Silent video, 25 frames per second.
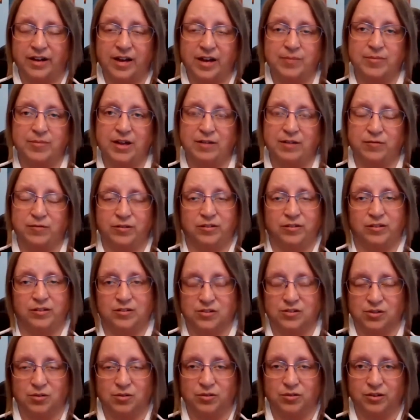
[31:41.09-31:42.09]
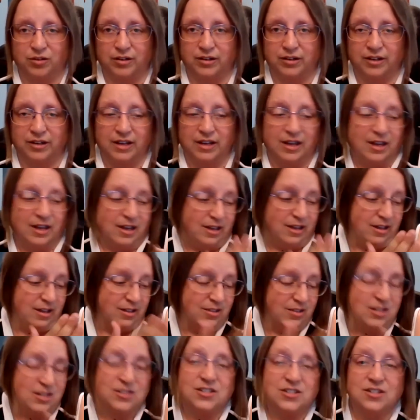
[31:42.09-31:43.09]
I'm not feeling so good.
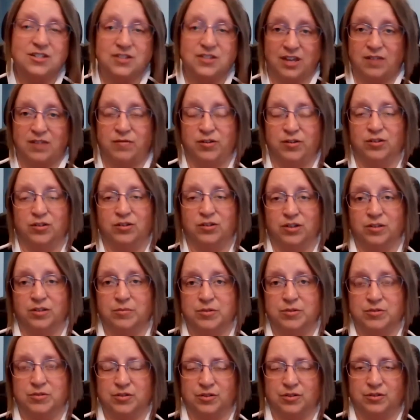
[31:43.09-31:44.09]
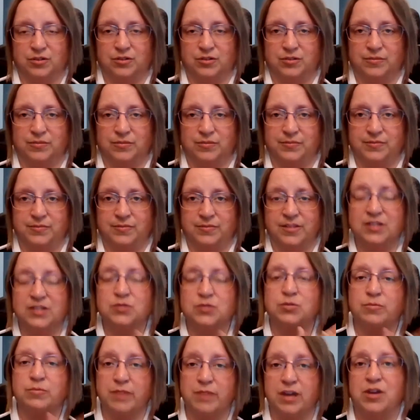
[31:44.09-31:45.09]
This is a feel good musical.
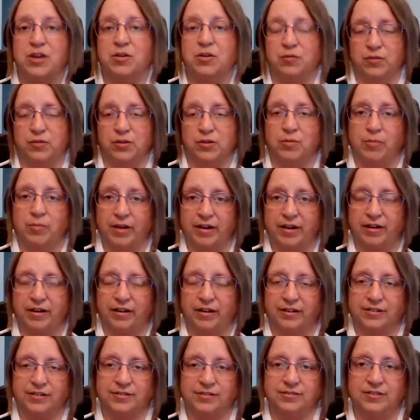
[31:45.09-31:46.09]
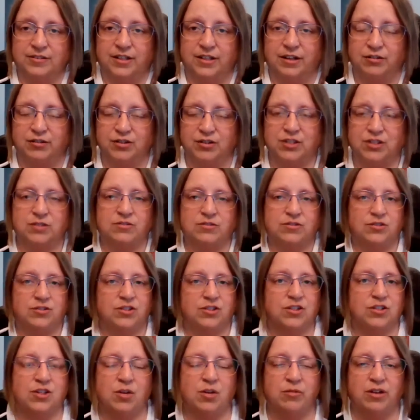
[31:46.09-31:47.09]
This will make you feel better. You know,
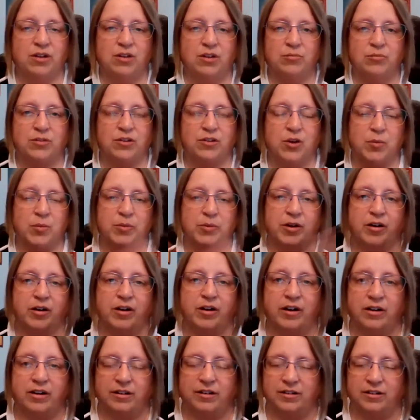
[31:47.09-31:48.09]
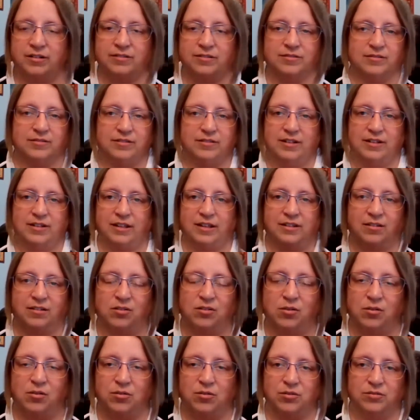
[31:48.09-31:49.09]
just go in with an open heart, and the
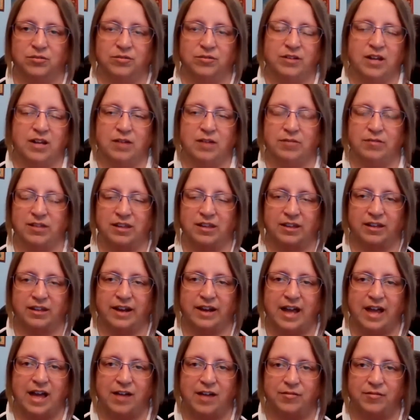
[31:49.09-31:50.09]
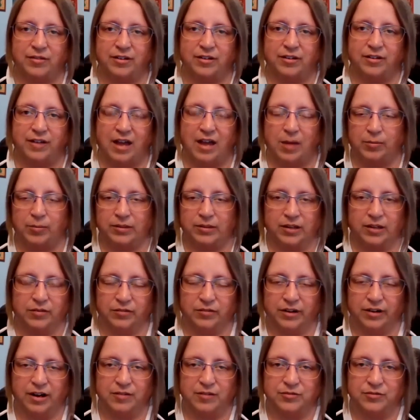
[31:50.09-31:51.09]
whole everything can have a happily
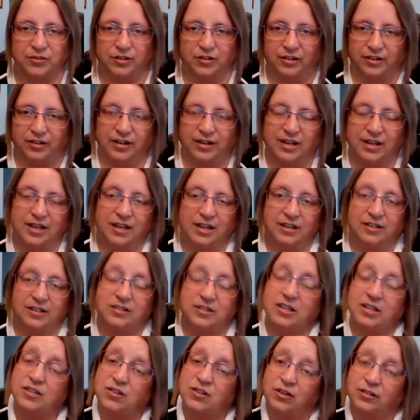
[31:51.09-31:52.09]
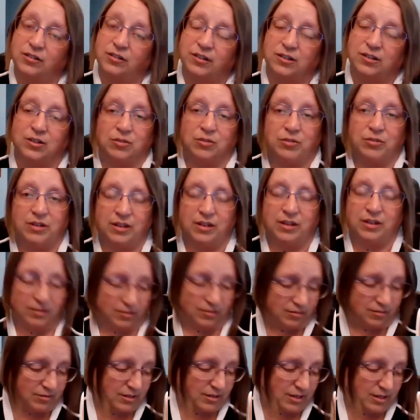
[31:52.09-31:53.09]
ever after, because they certainly do
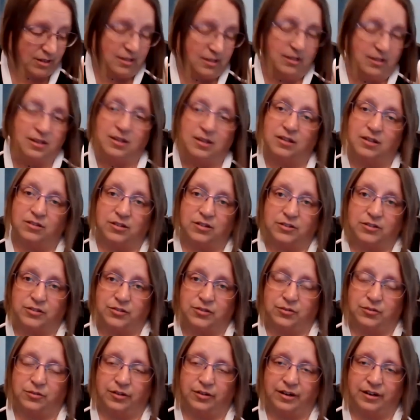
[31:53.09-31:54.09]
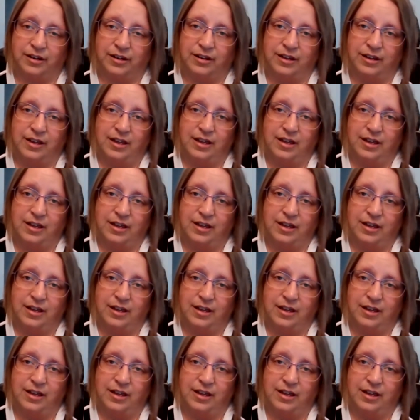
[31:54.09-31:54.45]
in this story.